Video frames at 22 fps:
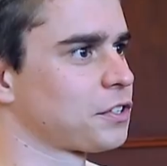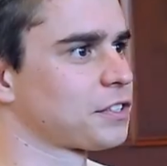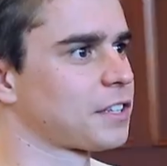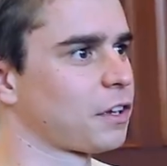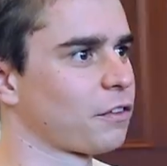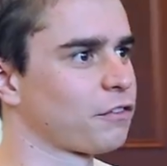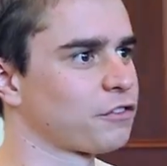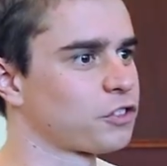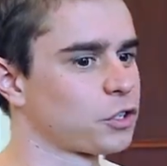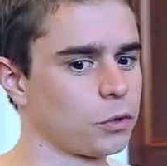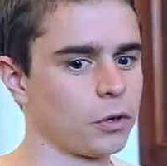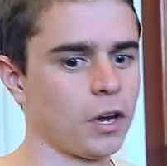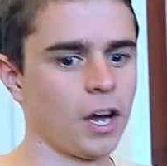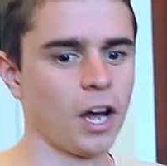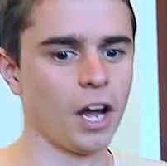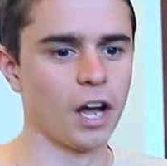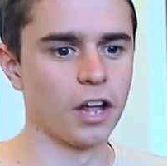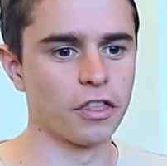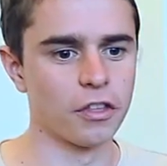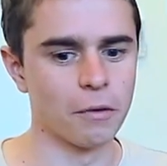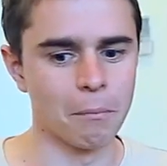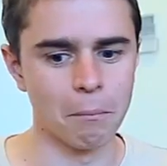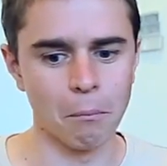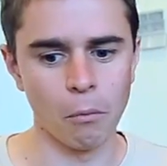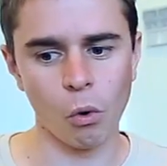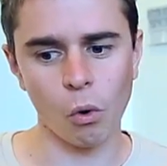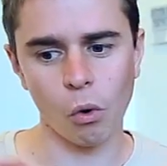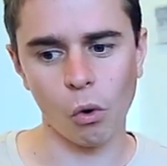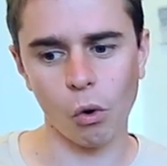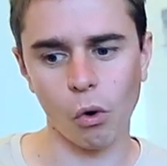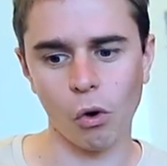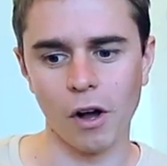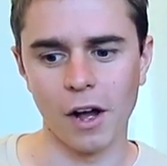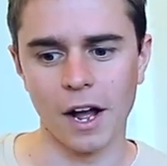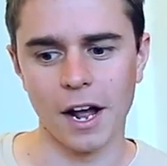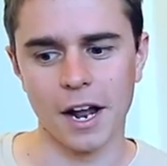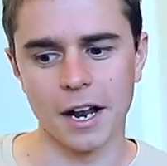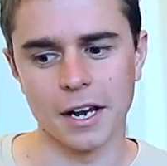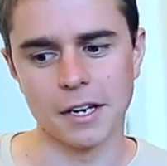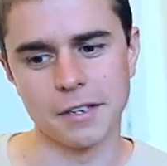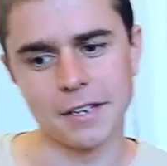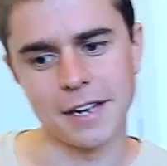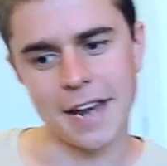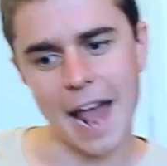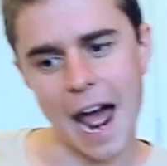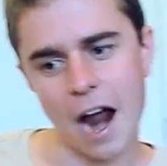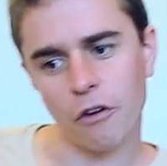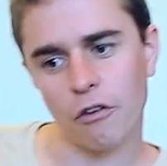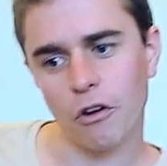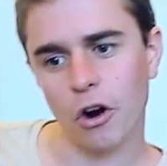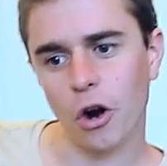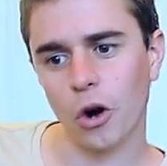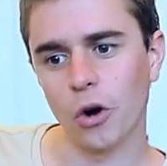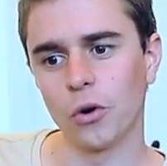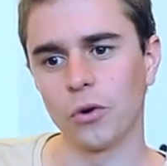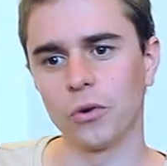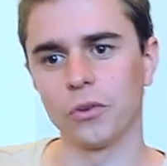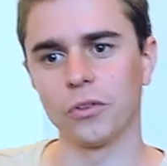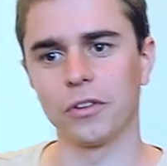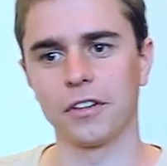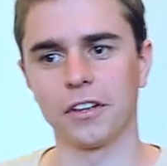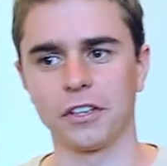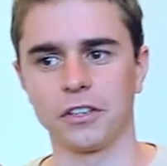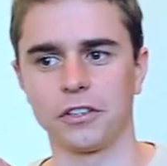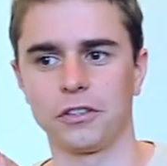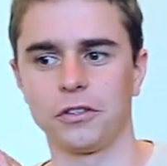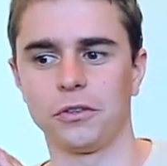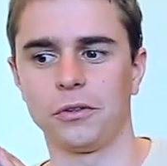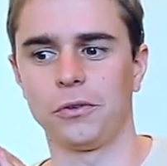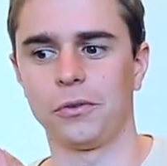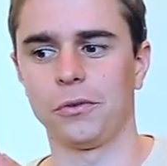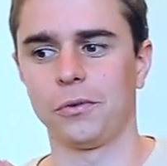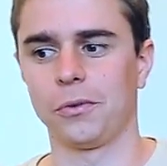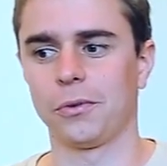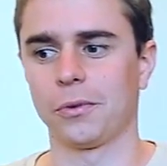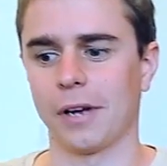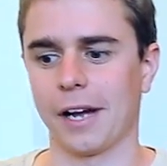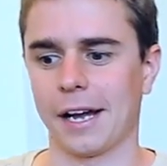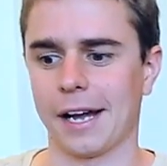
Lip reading: yourself to, the more narrowly you